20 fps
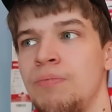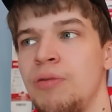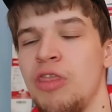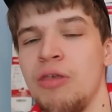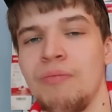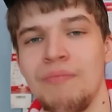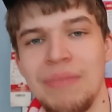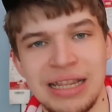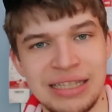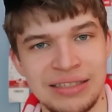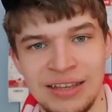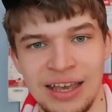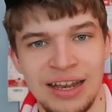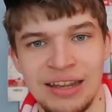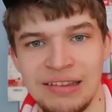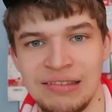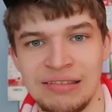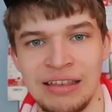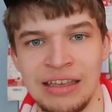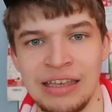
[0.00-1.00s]
But the
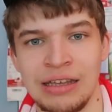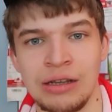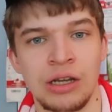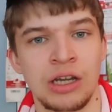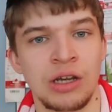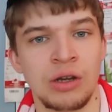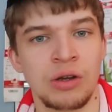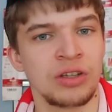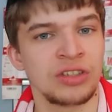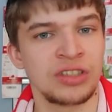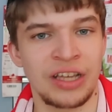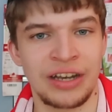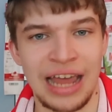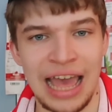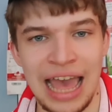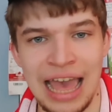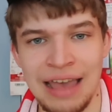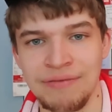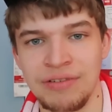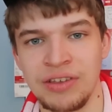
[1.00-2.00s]
mentality said
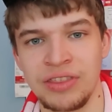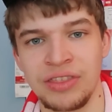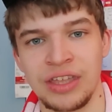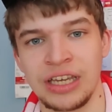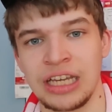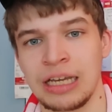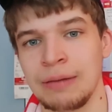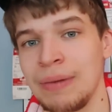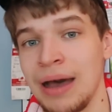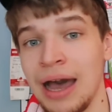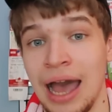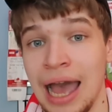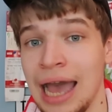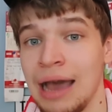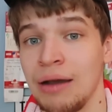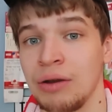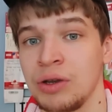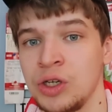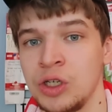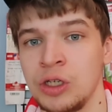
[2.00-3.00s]
everything about
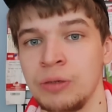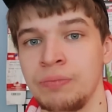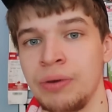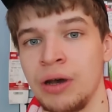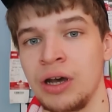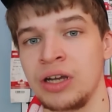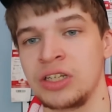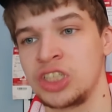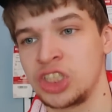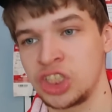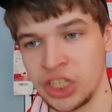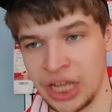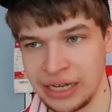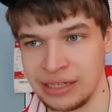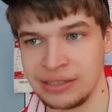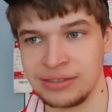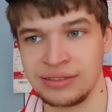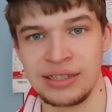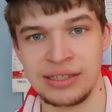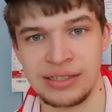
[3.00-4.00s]
how Cooper had
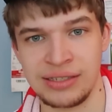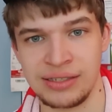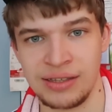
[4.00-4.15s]
changed this